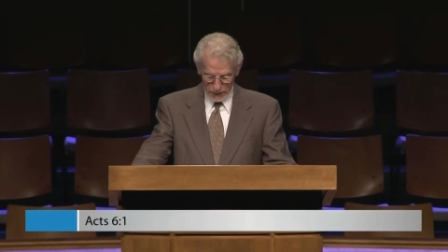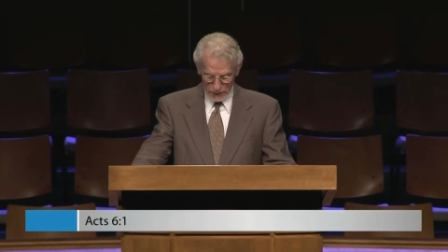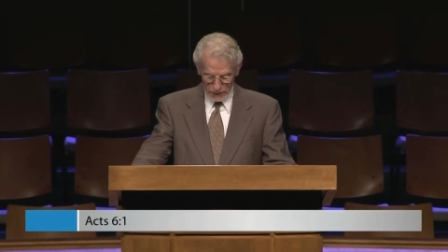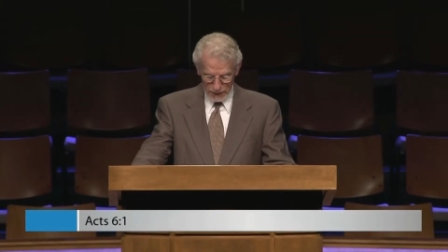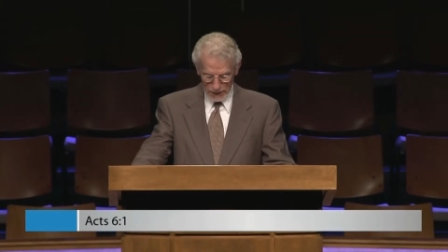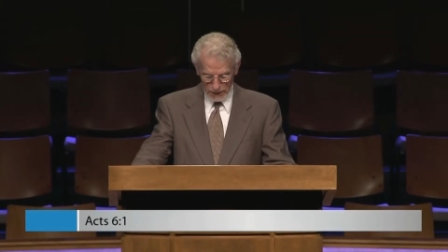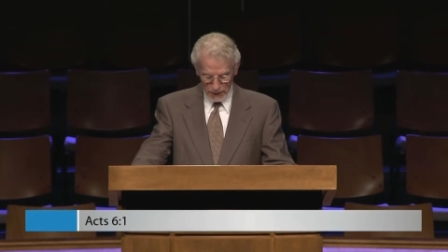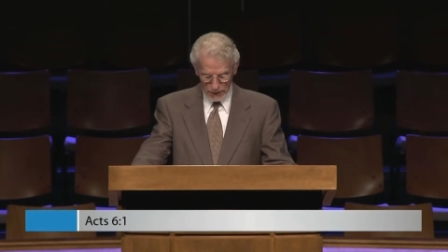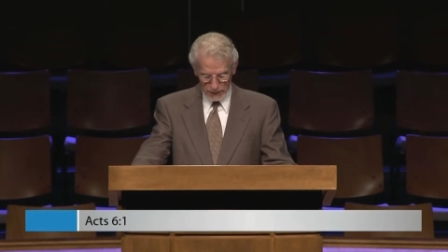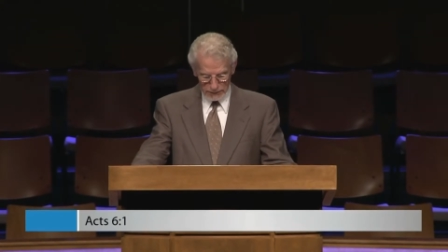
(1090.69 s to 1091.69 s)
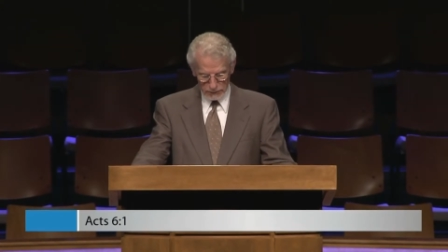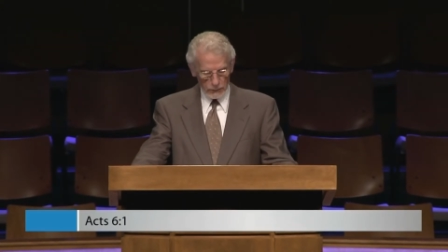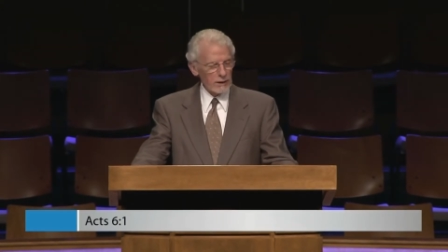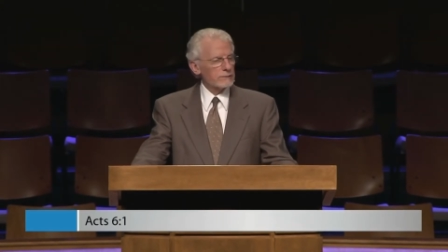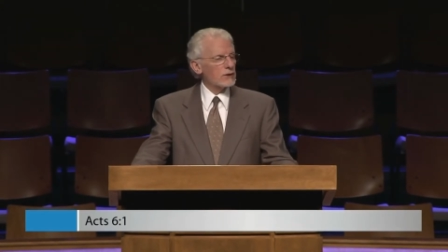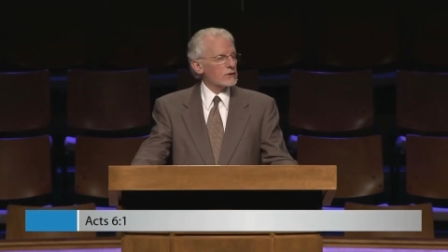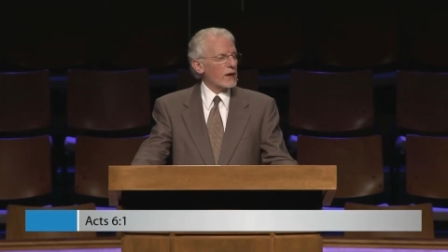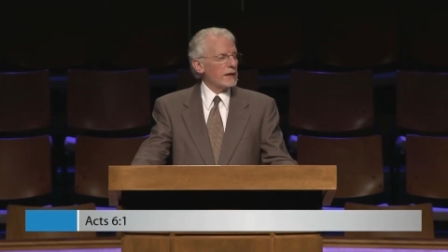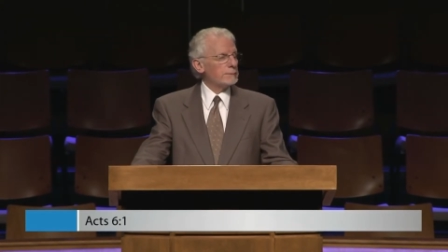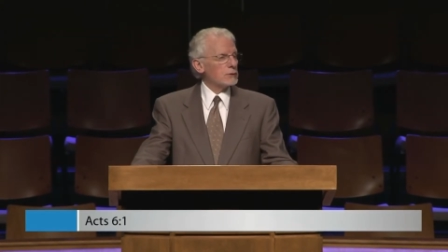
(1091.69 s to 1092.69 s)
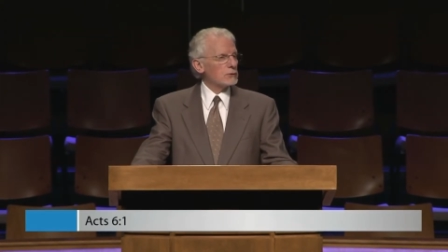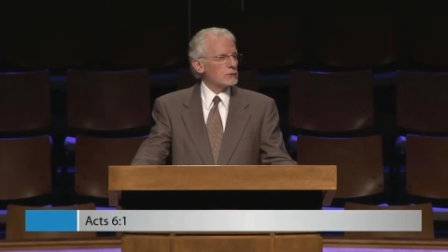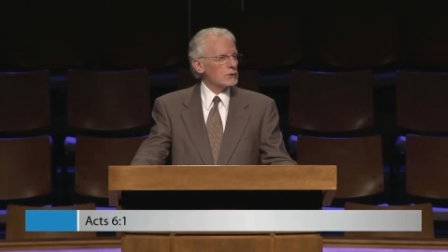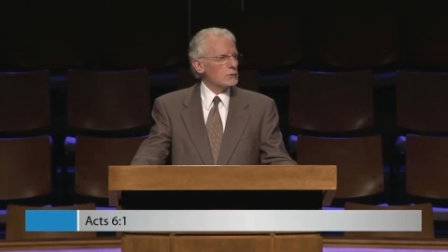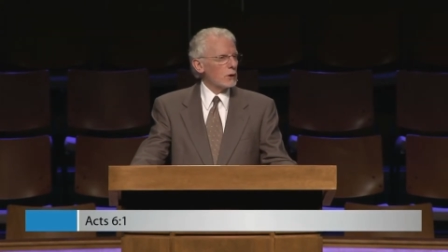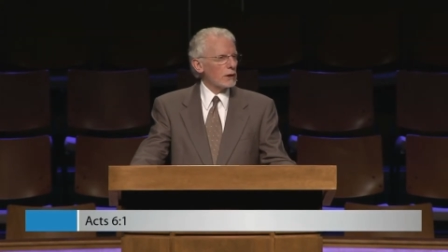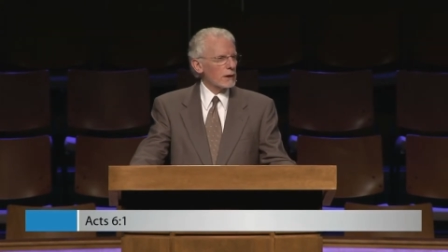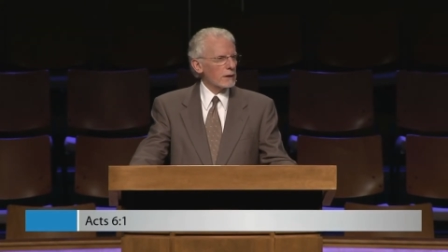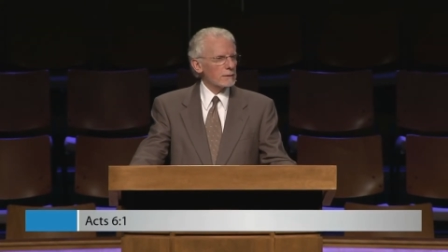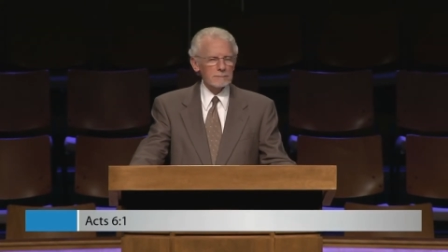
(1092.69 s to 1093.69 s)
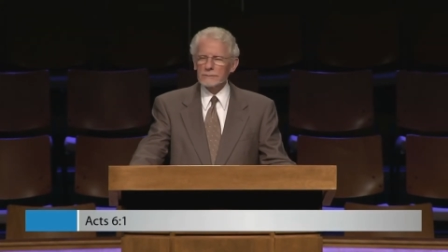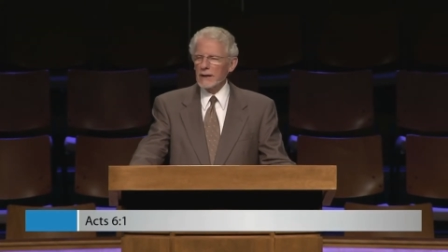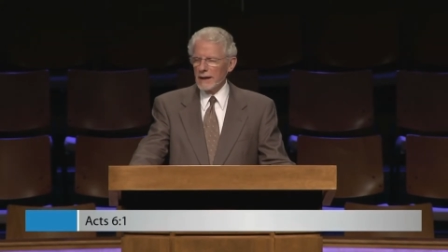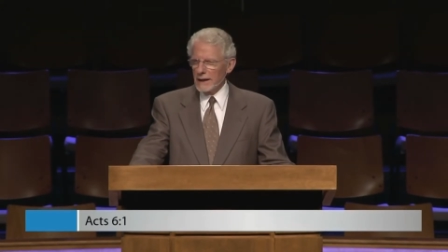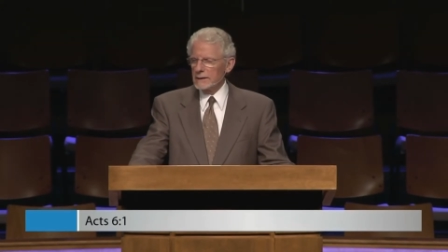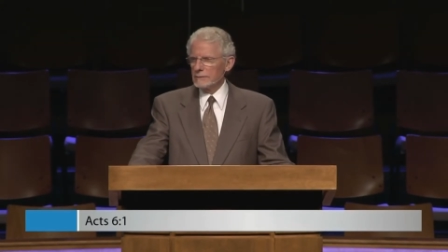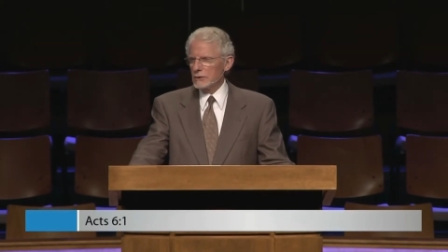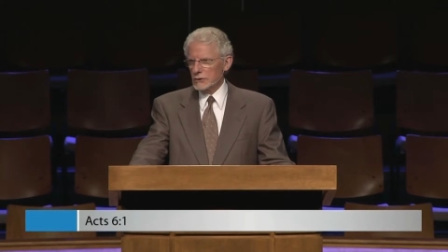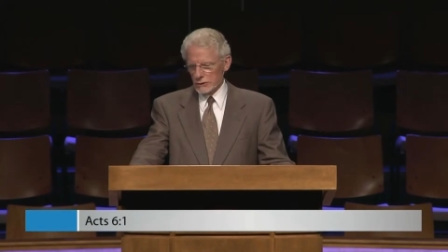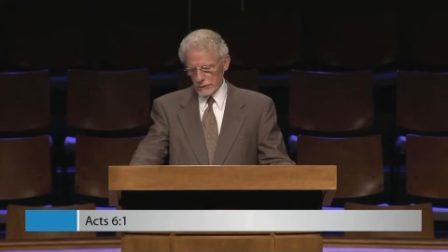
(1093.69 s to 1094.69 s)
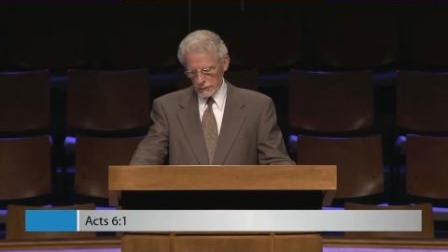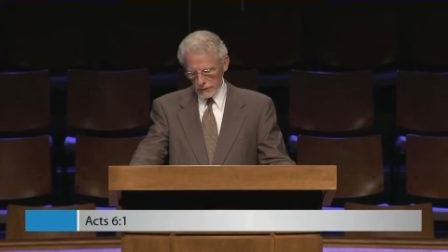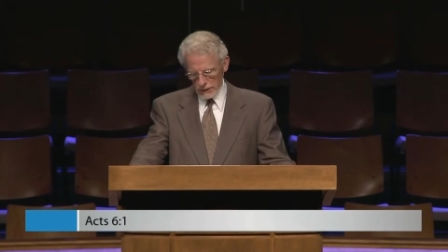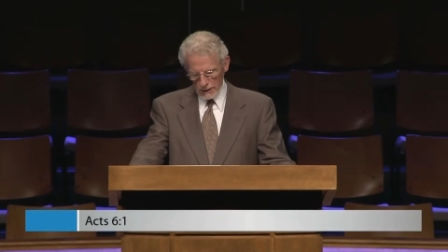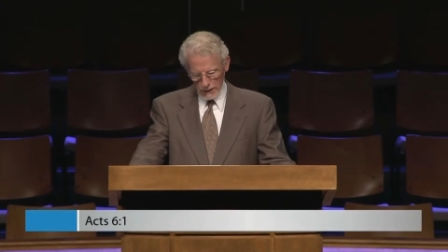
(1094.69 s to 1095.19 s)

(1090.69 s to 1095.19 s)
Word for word: The 12 disciples, who are the head of the church,